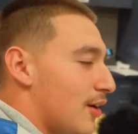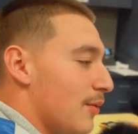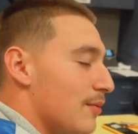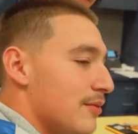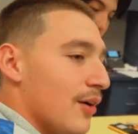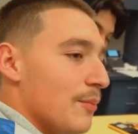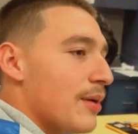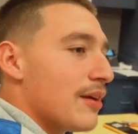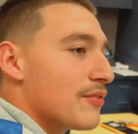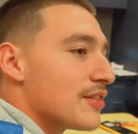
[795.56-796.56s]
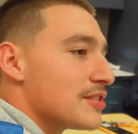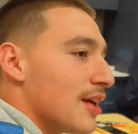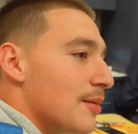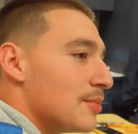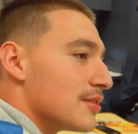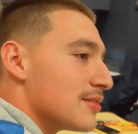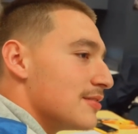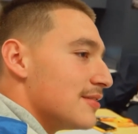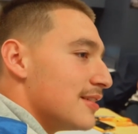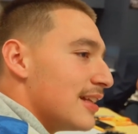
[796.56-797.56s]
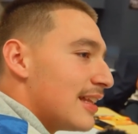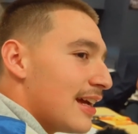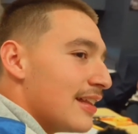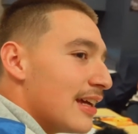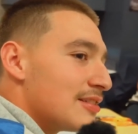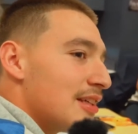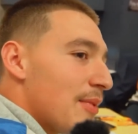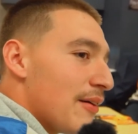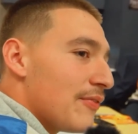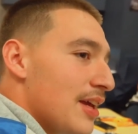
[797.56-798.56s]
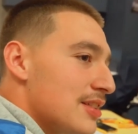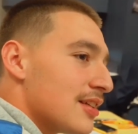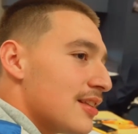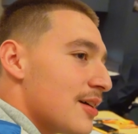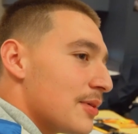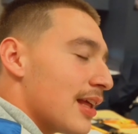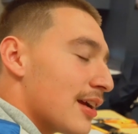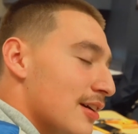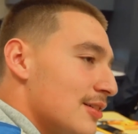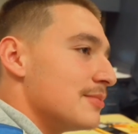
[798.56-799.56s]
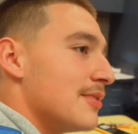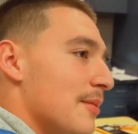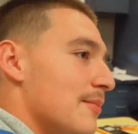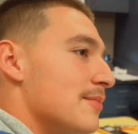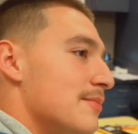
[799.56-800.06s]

Don't don't beg for the subs. They, they'll see my face and they'll be like, oh, yep,